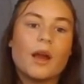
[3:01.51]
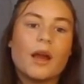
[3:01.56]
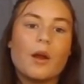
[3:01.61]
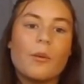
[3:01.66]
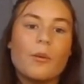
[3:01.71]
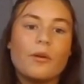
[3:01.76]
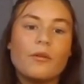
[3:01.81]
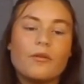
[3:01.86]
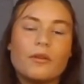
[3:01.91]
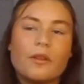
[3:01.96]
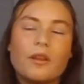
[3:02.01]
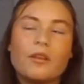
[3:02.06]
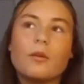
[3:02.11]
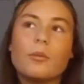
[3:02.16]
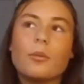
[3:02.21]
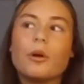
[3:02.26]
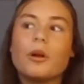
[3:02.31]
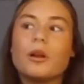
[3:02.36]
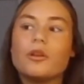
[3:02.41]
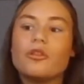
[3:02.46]
I went for this
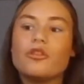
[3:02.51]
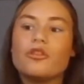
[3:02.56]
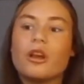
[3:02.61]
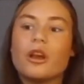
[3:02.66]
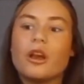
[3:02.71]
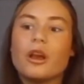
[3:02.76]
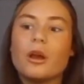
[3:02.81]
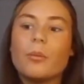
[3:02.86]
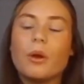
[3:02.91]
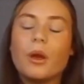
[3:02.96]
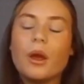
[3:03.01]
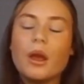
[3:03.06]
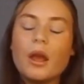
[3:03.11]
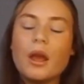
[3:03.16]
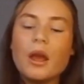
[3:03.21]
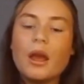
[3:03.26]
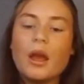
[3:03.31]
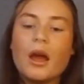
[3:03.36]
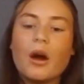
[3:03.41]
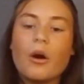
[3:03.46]
apprenticeship.
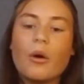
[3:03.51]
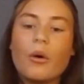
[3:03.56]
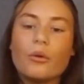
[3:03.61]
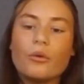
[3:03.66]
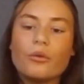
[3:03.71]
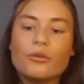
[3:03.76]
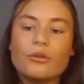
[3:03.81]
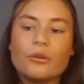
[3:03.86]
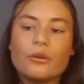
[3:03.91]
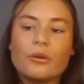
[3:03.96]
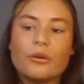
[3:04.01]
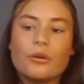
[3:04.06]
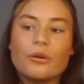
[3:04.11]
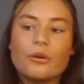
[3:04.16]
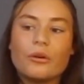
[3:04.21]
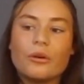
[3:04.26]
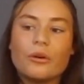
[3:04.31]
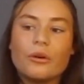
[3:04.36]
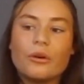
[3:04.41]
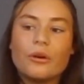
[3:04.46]

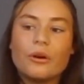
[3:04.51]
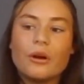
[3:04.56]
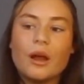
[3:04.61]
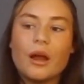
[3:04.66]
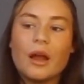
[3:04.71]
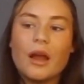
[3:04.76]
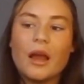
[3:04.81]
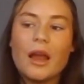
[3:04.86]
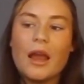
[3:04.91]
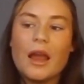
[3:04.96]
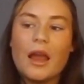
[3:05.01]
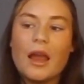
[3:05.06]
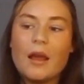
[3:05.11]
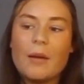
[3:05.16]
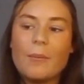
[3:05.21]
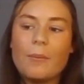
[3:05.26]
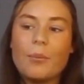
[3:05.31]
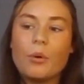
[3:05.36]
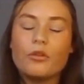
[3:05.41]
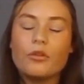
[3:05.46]
Also,
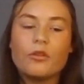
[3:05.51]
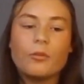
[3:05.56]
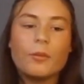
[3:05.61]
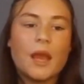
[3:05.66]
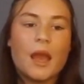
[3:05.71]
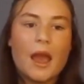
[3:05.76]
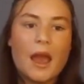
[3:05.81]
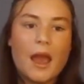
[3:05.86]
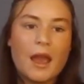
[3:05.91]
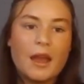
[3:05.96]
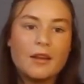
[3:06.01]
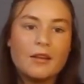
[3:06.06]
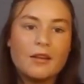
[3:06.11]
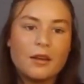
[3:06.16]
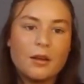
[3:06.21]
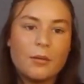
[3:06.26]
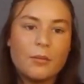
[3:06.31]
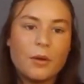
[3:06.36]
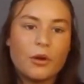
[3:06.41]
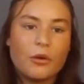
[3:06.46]
it puts me ahead
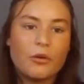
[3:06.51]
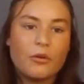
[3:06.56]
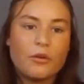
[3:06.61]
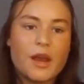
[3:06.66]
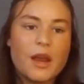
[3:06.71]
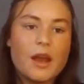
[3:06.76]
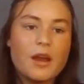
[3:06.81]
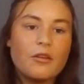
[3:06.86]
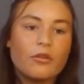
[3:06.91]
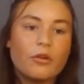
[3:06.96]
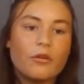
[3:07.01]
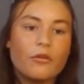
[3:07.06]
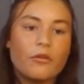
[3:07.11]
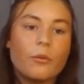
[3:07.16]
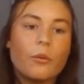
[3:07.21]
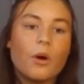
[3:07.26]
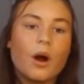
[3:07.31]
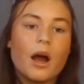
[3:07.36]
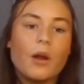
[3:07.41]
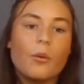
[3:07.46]
in my career, so for
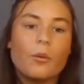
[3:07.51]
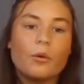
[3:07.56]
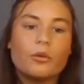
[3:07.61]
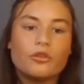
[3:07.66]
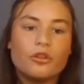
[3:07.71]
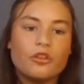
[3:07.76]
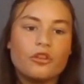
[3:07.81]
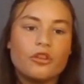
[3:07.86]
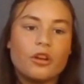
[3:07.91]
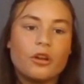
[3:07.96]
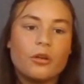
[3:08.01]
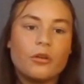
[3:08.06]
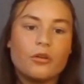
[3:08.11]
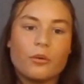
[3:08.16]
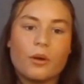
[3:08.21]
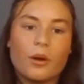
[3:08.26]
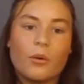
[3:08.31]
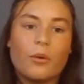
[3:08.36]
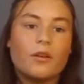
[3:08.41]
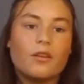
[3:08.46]
what I want to do.
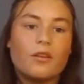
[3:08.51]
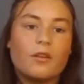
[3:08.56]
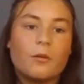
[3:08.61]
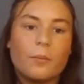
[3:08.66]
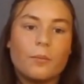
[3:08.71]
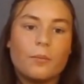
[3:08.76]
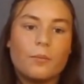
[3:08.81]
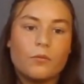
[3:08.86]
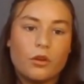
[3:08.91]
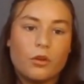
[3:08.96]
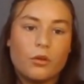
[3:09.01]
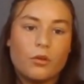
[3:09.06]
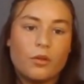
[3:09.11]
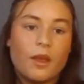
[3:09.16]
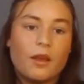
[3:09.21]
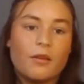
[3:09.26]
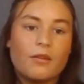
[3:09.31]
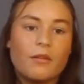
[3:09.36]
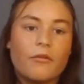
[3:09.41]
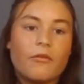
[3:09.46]
So I wanted to do
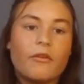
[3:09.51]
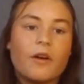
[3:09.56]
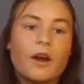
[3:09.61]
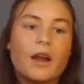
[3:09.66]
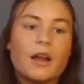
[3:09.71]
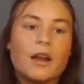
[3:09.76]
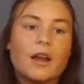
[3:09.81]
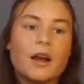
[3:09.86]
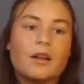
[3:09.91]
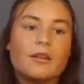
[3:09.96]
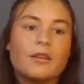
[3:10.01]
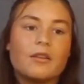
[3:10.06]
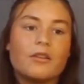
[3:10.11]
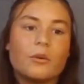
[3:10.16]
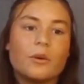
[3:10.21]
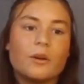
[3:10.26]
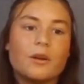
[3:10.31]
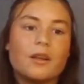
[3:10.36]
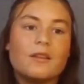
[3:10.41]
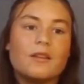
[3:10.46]
things in finance,
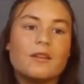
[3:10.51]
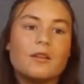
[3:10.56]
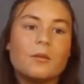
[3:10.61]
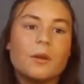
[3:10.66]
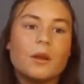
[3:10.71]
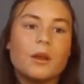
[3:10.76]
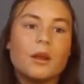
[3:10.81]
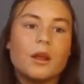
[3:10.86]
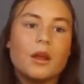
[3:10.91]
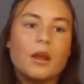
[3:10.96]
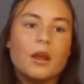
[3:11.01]
so I need to be